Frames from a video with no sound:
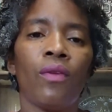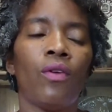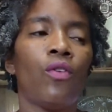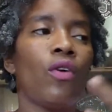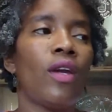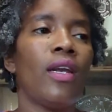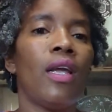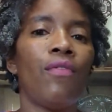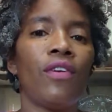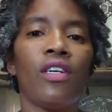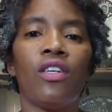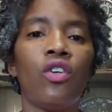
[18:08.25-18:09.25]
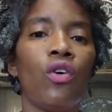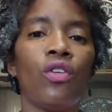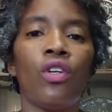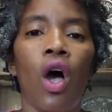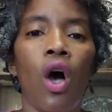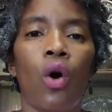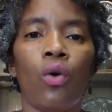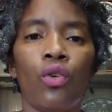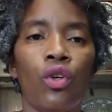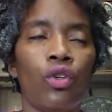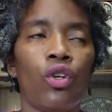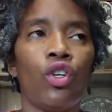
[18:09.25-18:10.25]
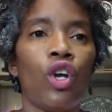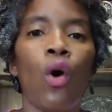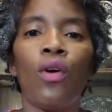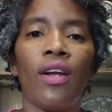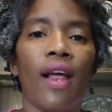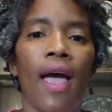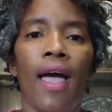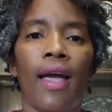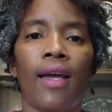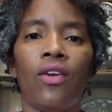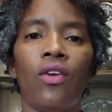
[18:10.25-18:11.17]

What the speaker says: You can even just use the yolk of the egg.